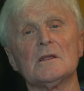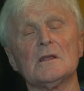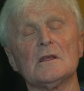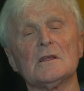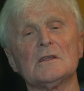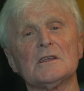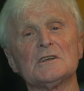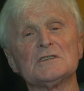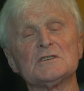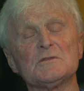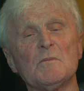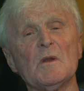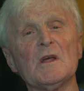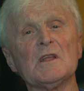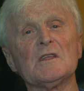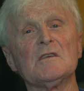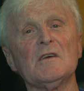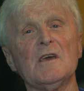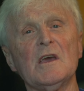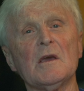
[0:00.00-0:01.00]
the
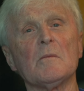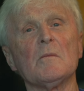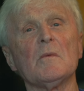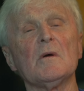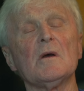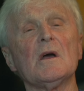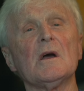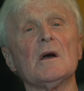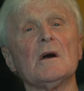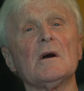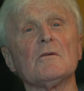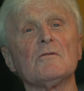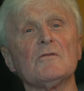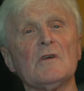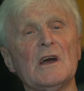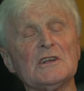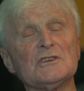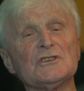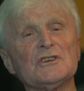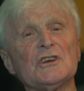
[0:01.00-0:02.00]
split team,
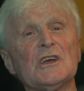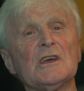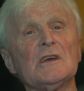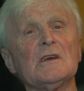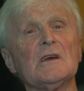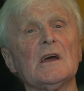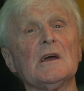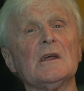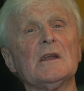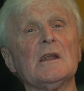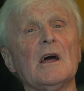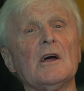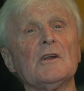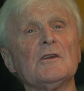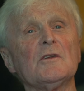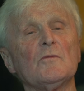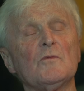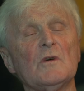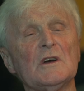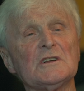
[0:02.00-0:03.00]
Reggie and on
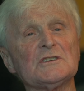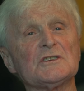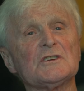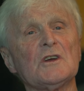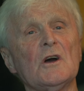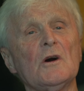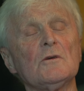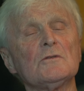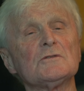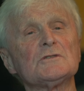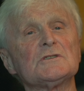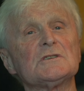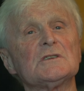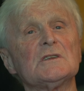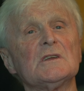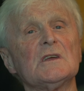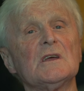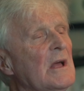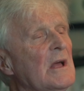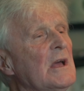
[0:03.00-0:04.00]
the West Coast,
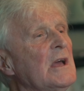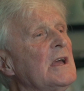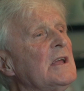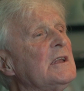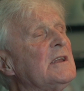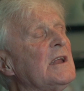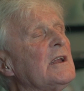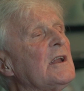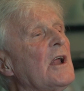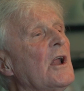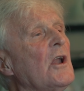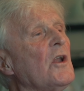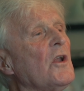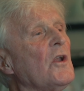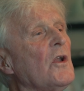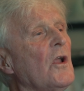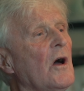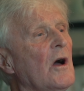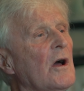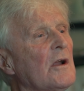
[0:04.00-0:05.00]
he did a
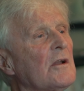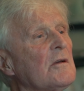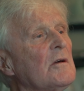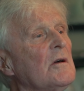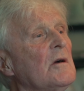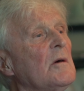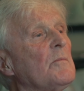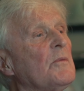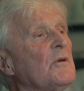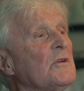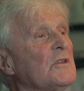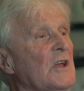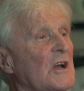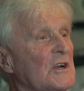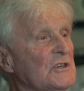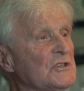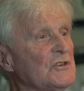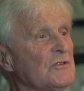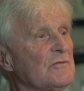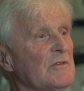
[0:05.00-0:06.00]
lot of
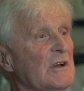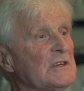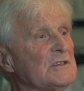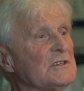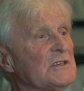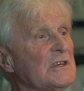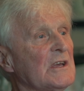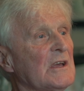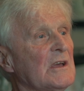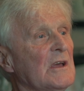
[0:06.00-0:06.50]
production racing.